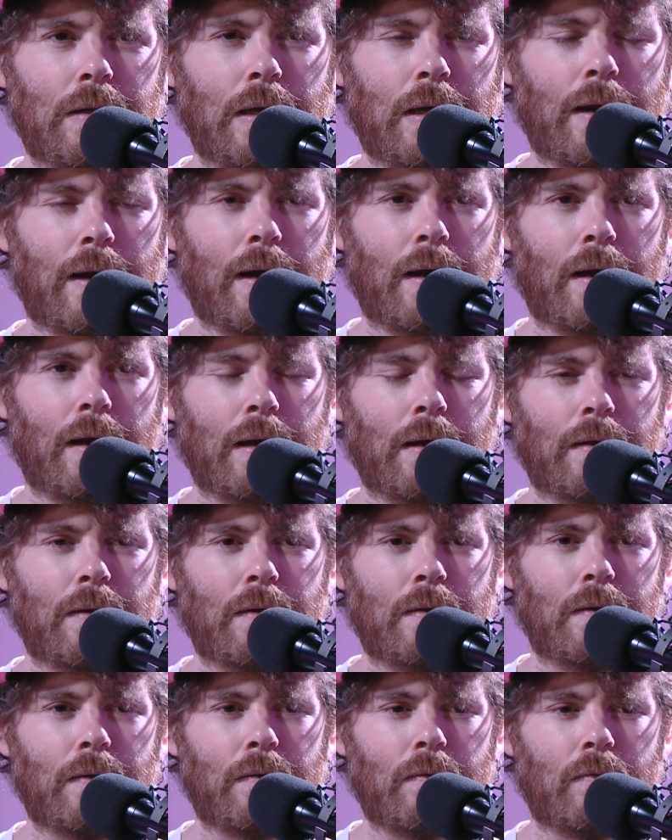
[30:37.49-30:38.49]
the
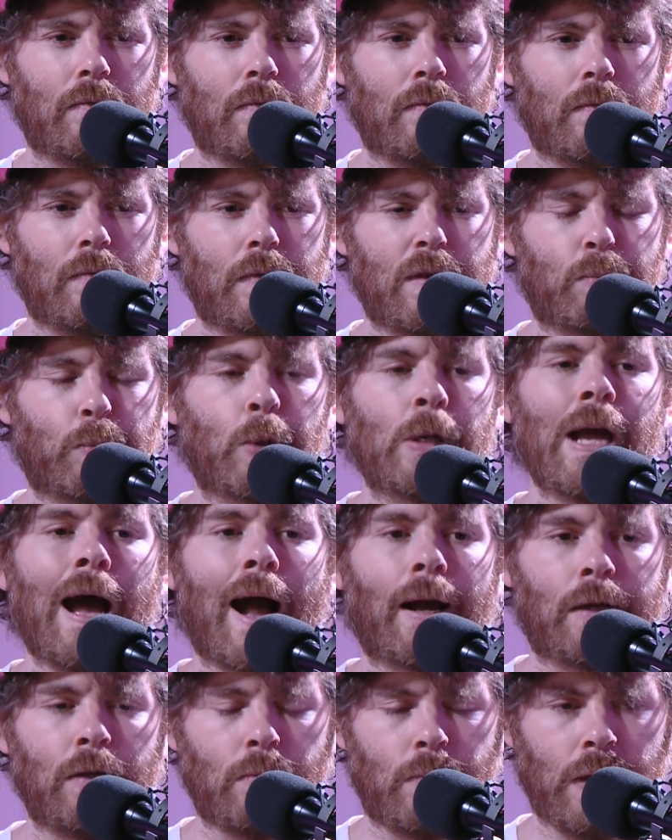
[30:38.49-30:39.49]

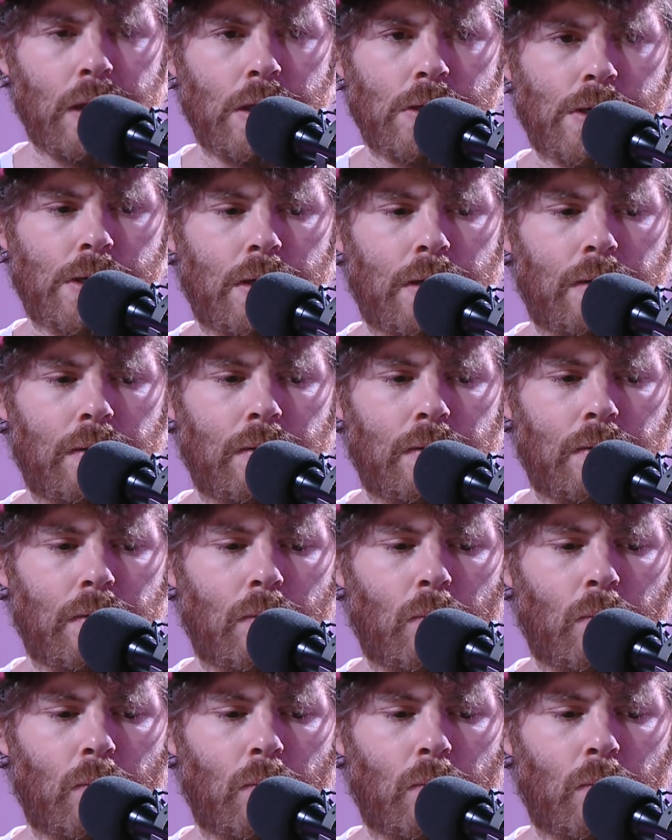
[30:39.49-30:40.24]
preoccupation